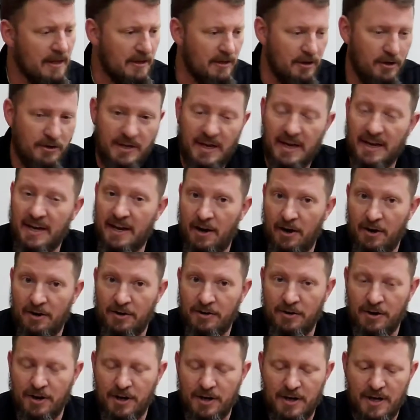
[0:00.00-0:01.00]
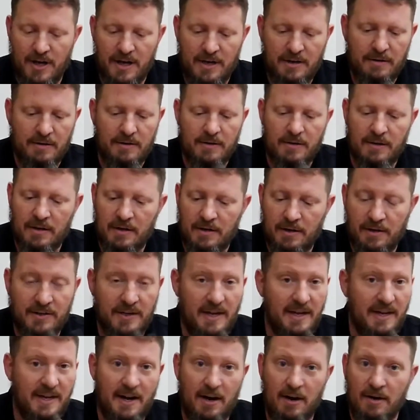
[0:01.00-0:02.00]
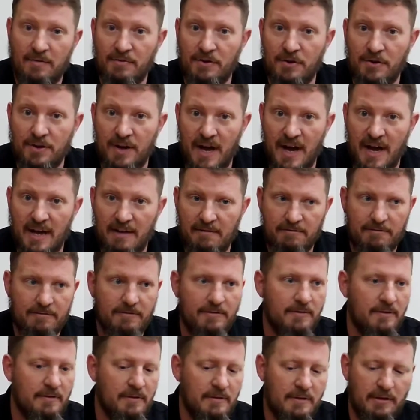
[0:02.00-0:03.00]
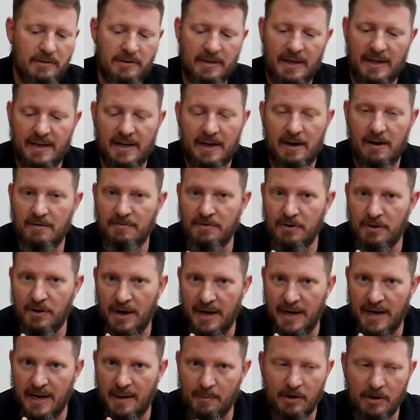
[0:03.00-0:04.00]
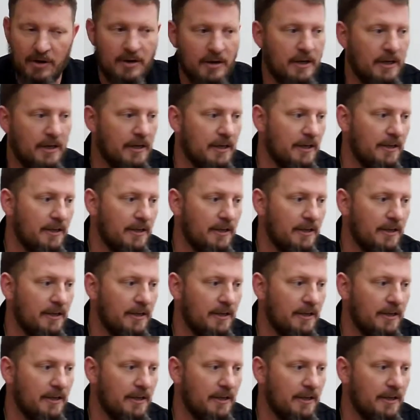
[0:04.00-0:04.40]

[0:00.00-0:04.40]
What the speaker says: You take care of your gun, you take care of your knife, you take care of your hammer,